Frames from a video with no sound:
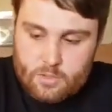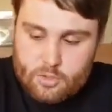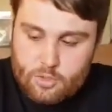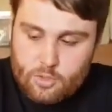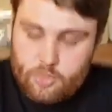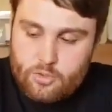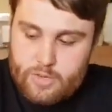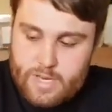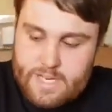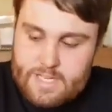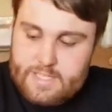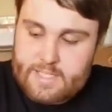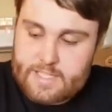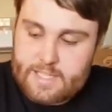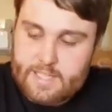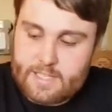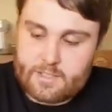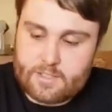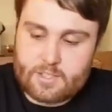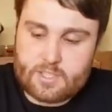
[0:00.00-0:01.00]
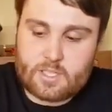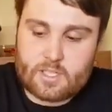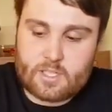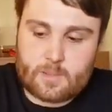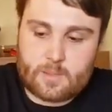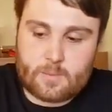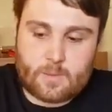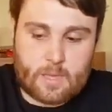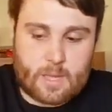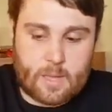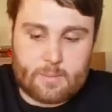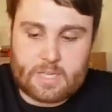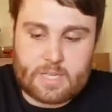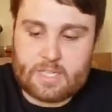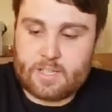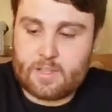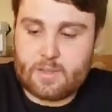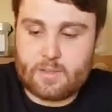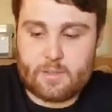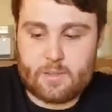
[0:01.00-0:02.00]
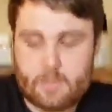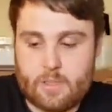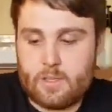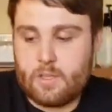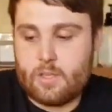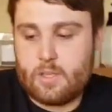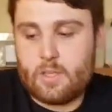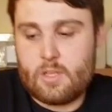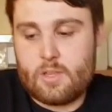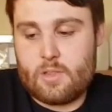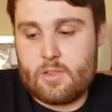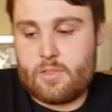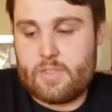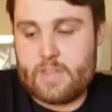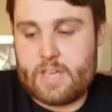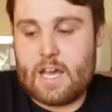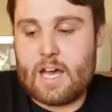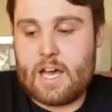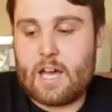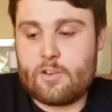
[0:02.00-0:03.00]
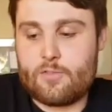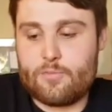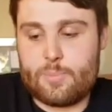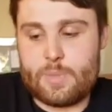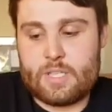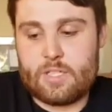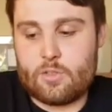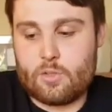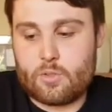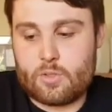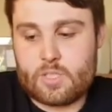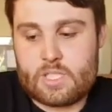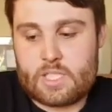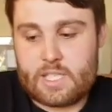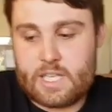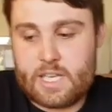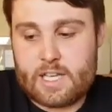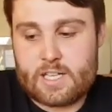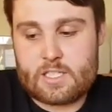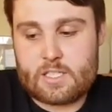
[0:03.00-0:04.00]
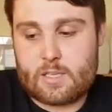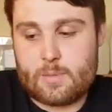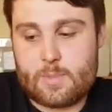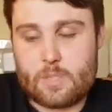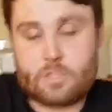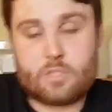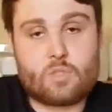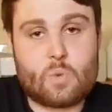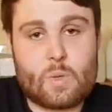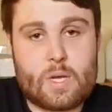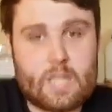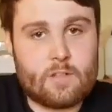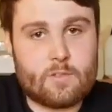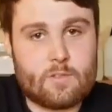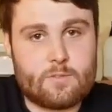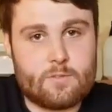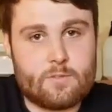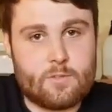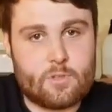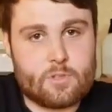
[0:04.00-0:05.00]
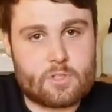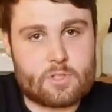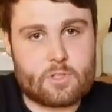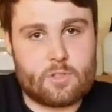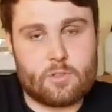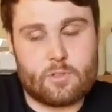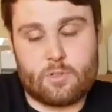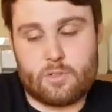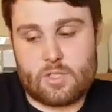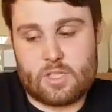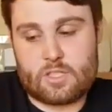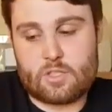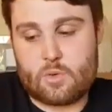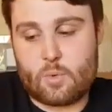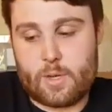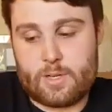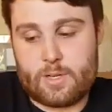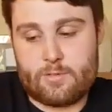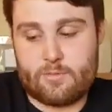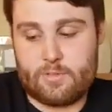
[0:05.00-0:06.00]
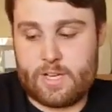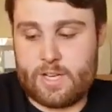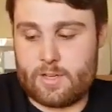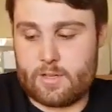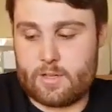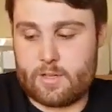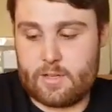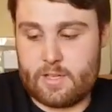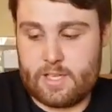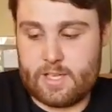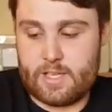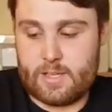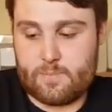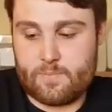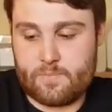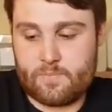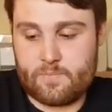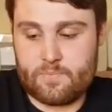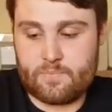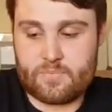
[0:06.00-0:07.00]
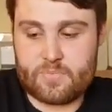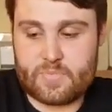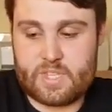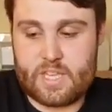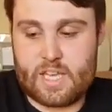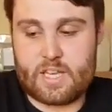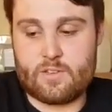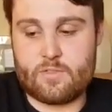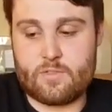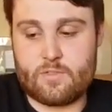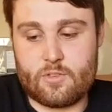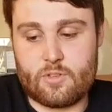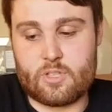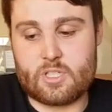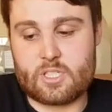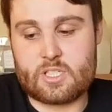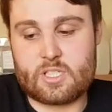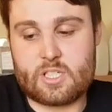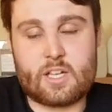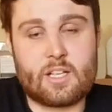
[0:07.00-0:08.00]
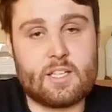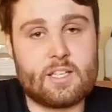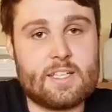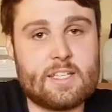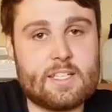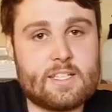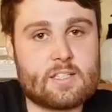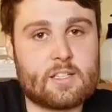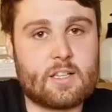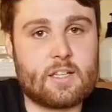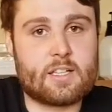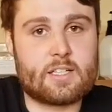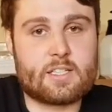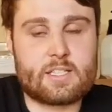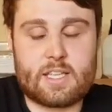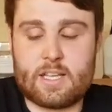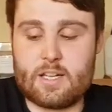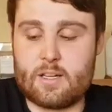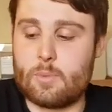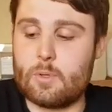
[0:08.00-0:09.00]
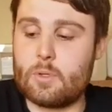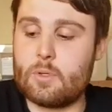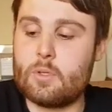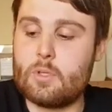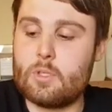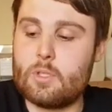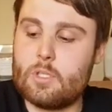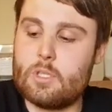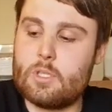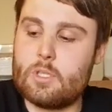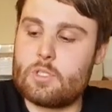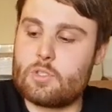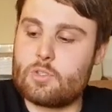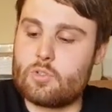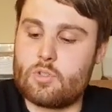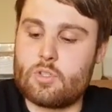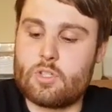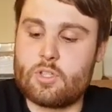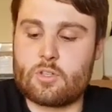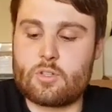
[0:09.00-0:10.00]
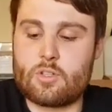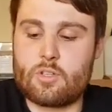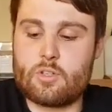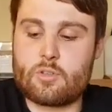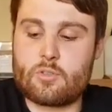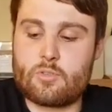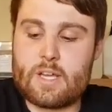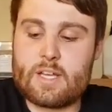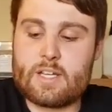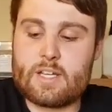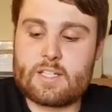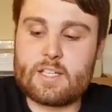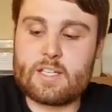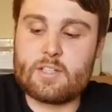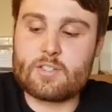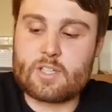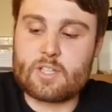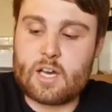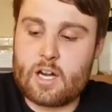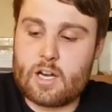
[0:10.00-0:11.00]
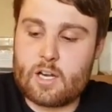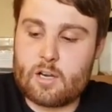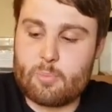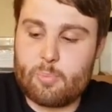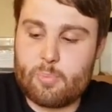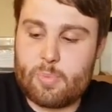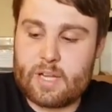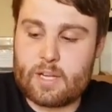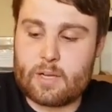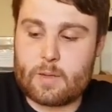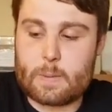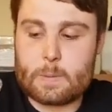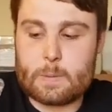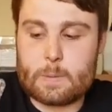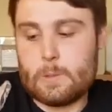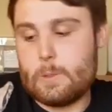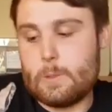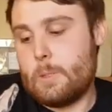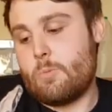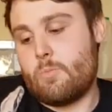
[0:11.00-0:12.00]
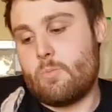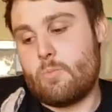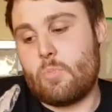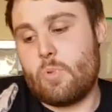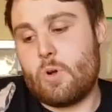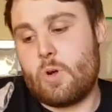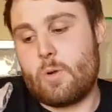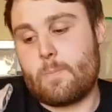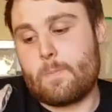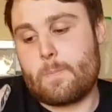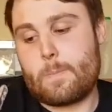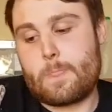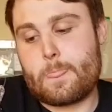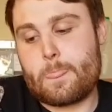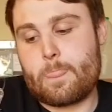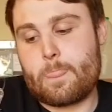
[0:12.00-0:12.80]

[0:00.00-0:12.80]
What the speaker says: true red tails, I mean, they have been known to get to about 12 foot, although that's quite rare. 10 foot is certainly easily attainable. So your red tails are bigger, but